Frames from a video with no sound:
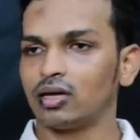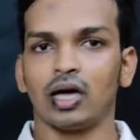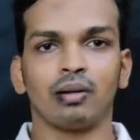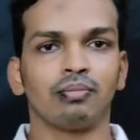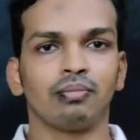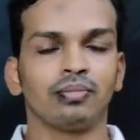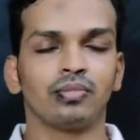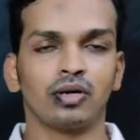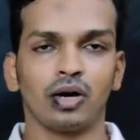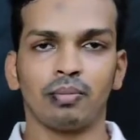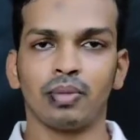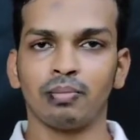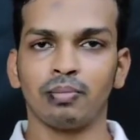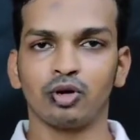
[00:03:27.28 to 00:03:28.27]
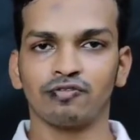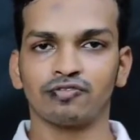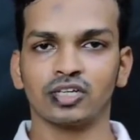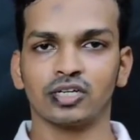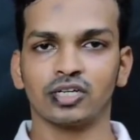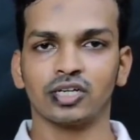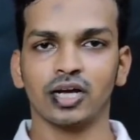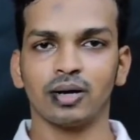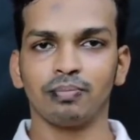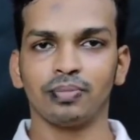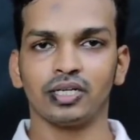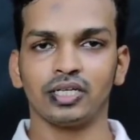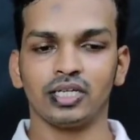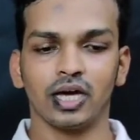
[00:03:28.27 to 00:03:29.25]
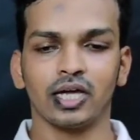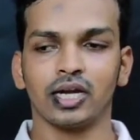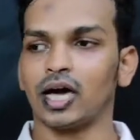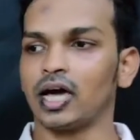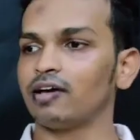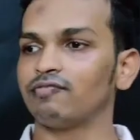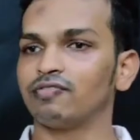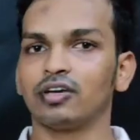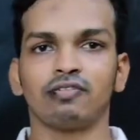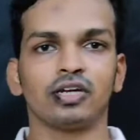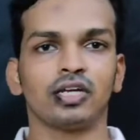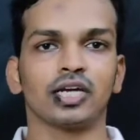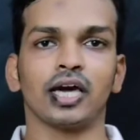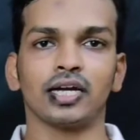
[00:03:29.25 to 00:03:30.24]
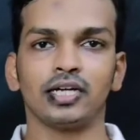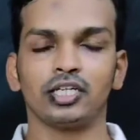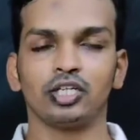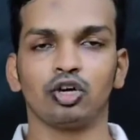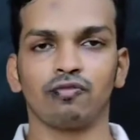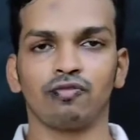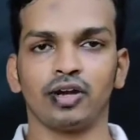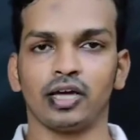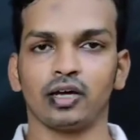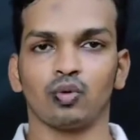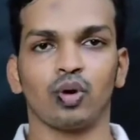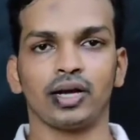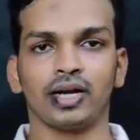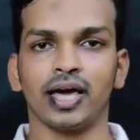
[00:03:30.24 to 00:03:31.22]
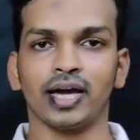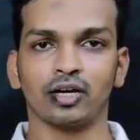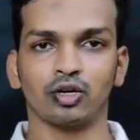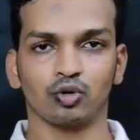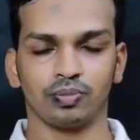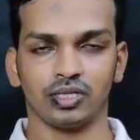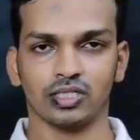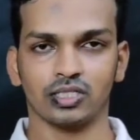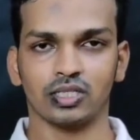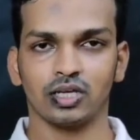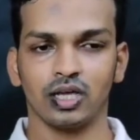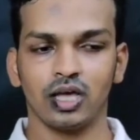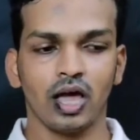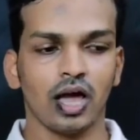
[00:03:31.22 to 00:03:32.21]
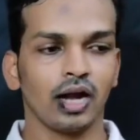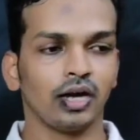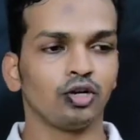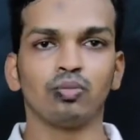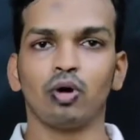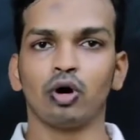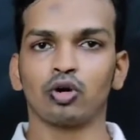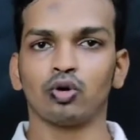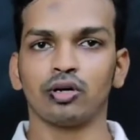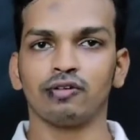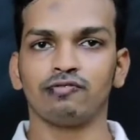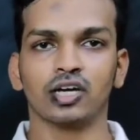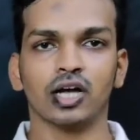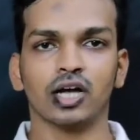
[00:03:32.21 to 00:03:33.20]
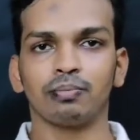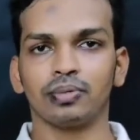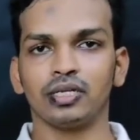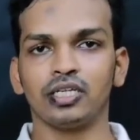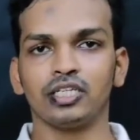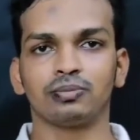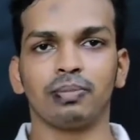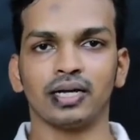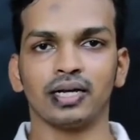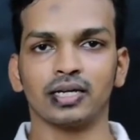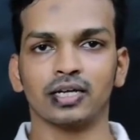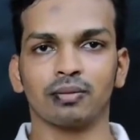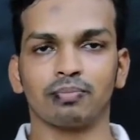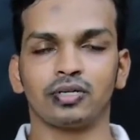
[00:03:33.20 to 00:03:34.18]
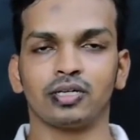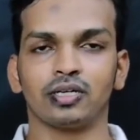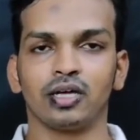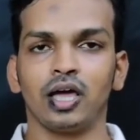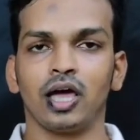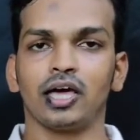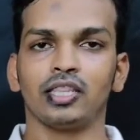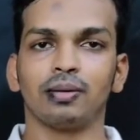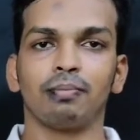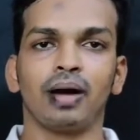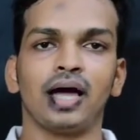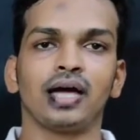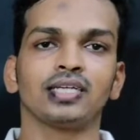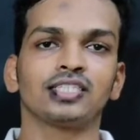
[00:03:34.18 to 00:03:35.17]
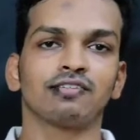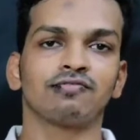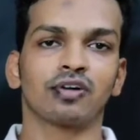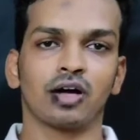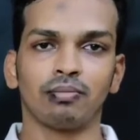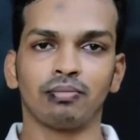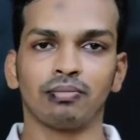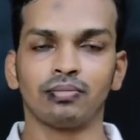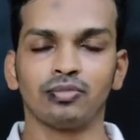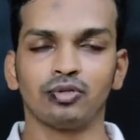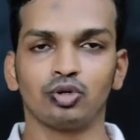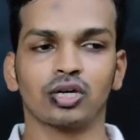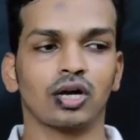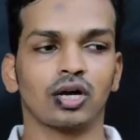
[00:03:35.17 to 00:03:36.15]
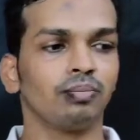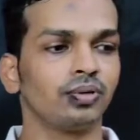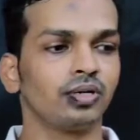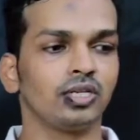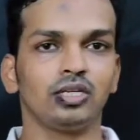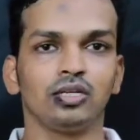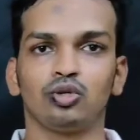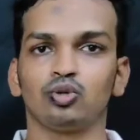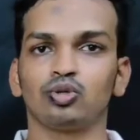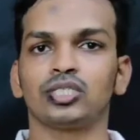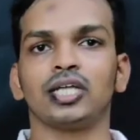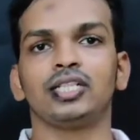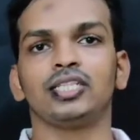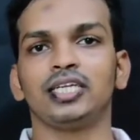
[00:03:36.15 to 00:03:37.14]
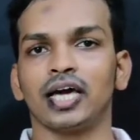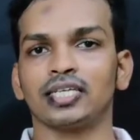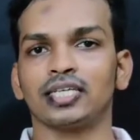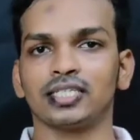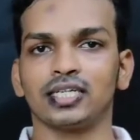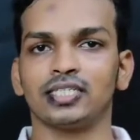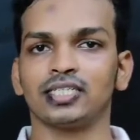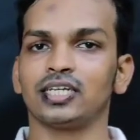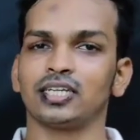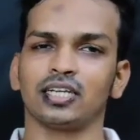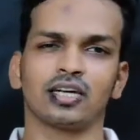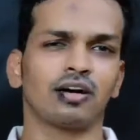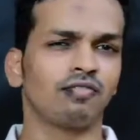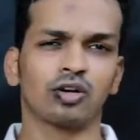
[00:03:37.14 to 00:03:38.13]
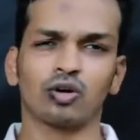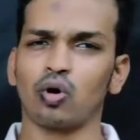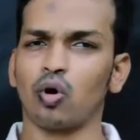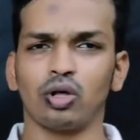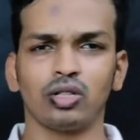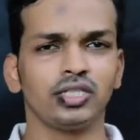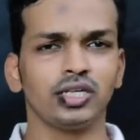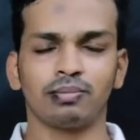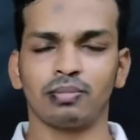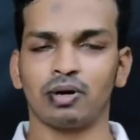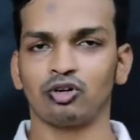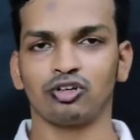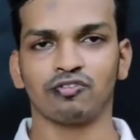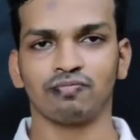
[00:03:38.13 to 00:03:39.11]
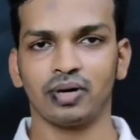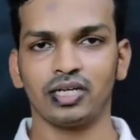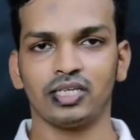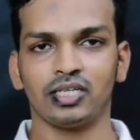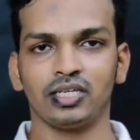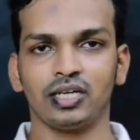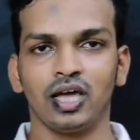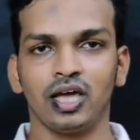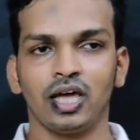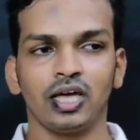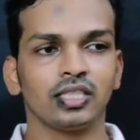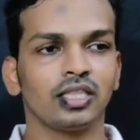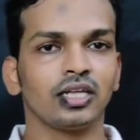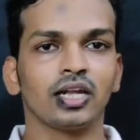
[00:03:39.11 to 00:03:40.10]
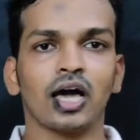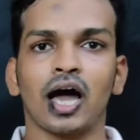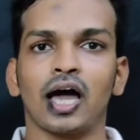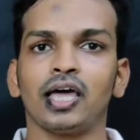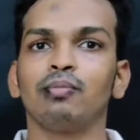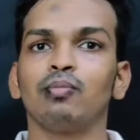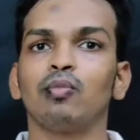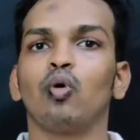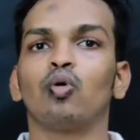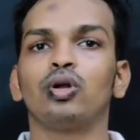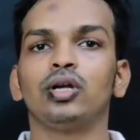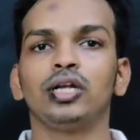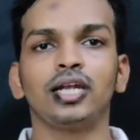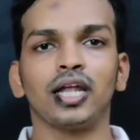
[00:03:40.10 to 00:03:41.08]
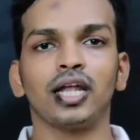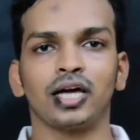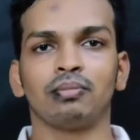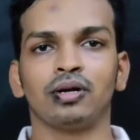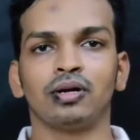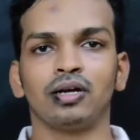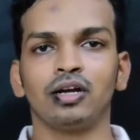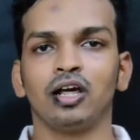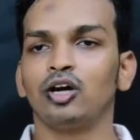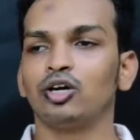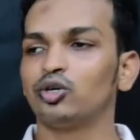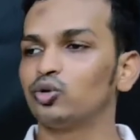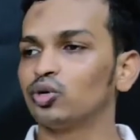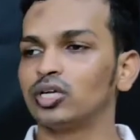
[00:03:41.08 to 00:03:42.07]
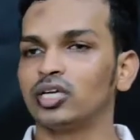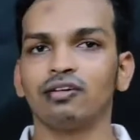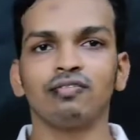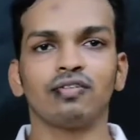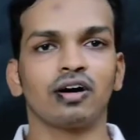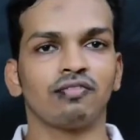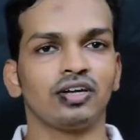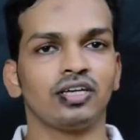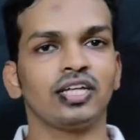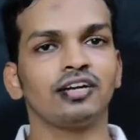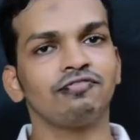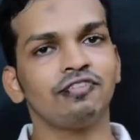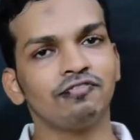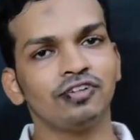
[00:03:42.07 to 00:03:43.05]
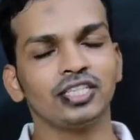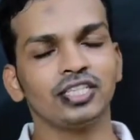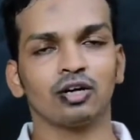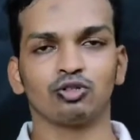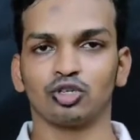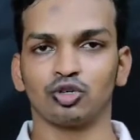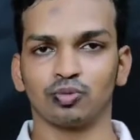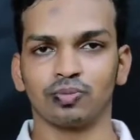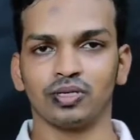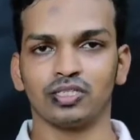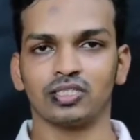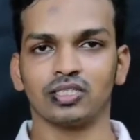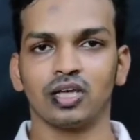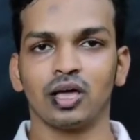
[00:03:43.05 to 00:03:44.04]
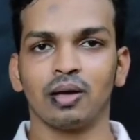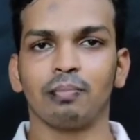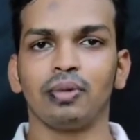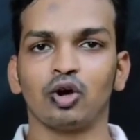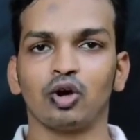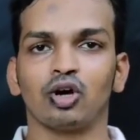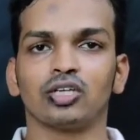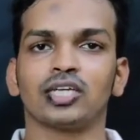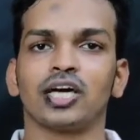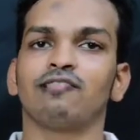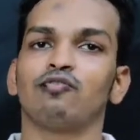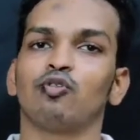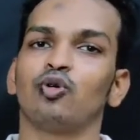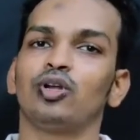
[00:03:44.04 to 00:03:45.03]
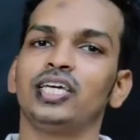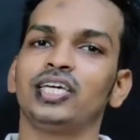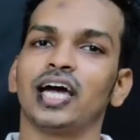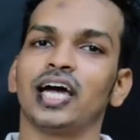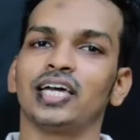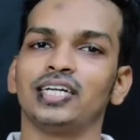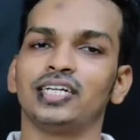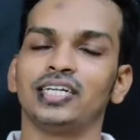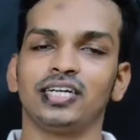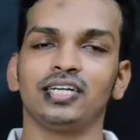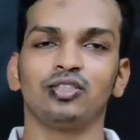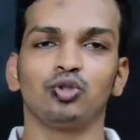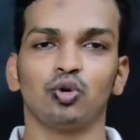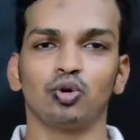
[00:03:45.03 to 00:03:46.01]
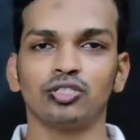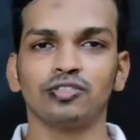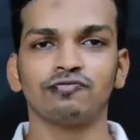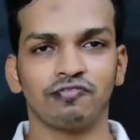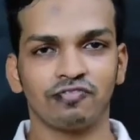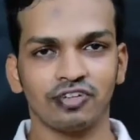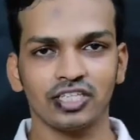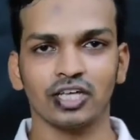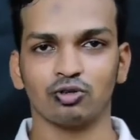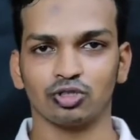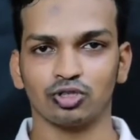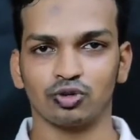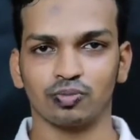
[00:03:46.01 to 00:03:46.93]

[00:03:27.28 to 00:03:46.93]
am a member of certain company and I have given a guarantee of like 50,000 rupees, and tomorrow if the company is bankrupt and the banks have come to the company to sell the assets and recover all the amount of money, then I am only liable to give away that 50,000 rupees because I have only guaranteed those 50,000